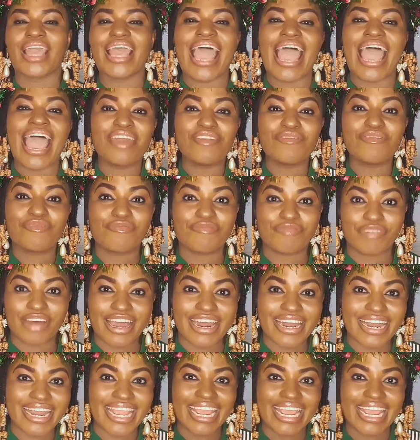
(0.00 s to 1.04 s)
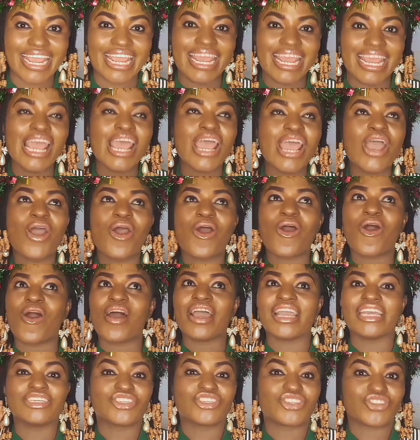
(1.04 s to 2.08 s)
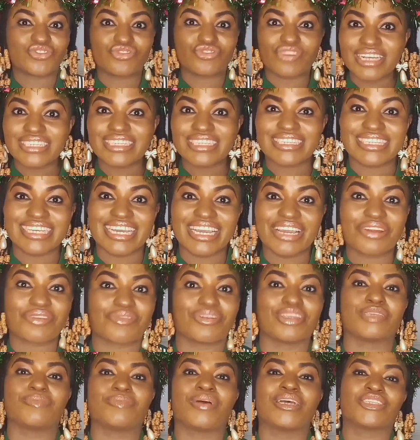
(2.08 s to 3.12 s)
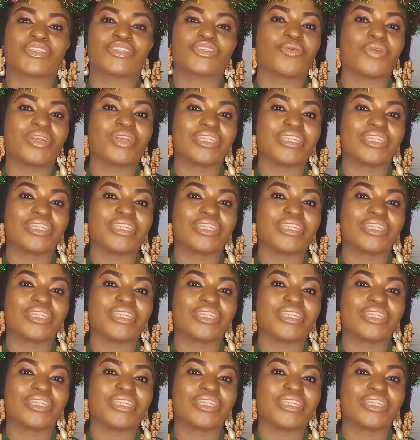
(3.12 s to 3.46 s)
and funny or interesting Christmas story